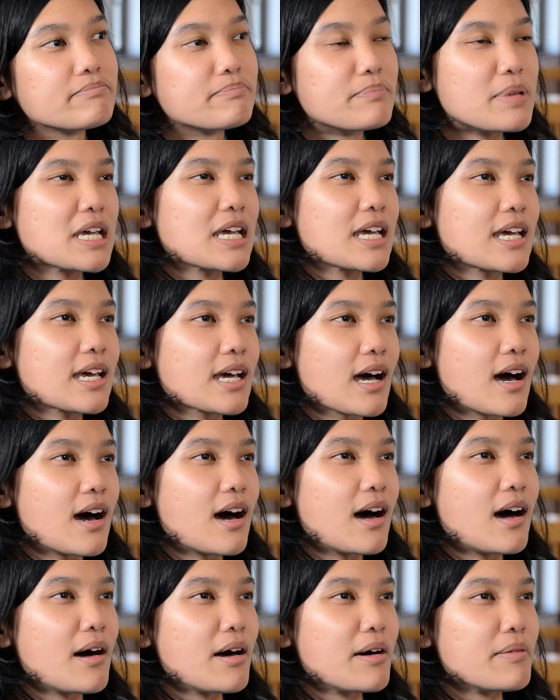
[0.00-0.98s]
big
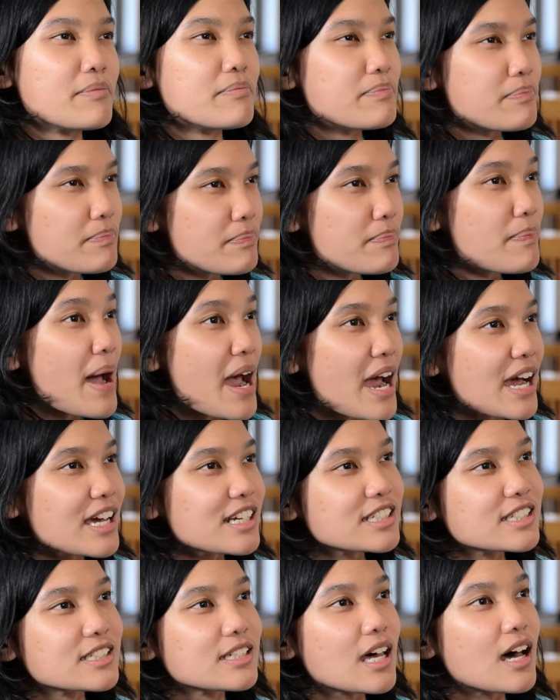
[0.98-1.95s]

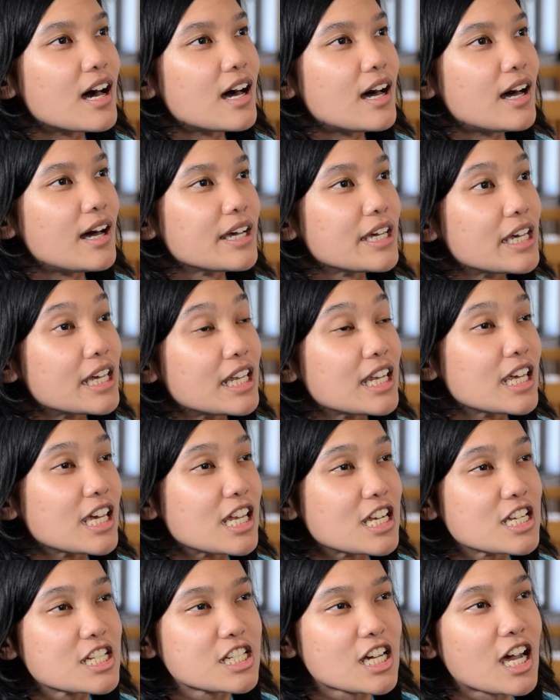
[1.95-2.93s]
banks
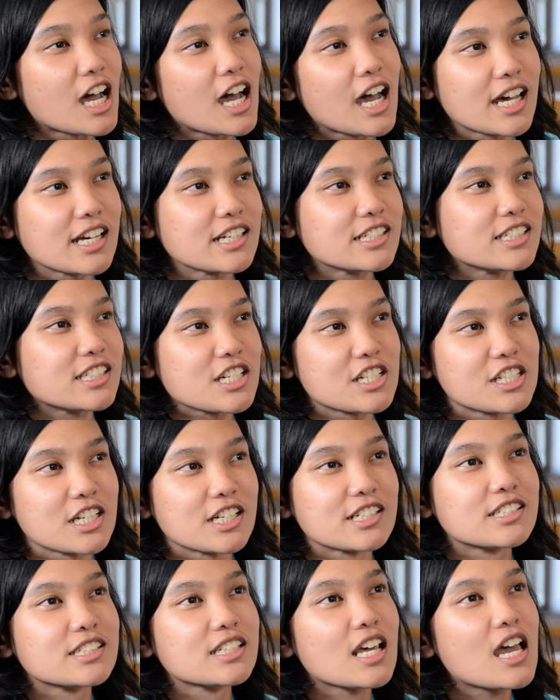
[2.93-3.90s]
in Shanghai, such
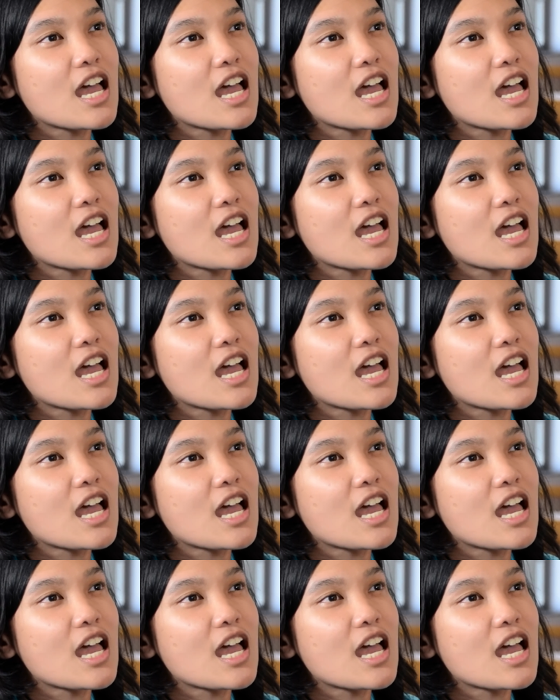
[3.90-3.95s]
as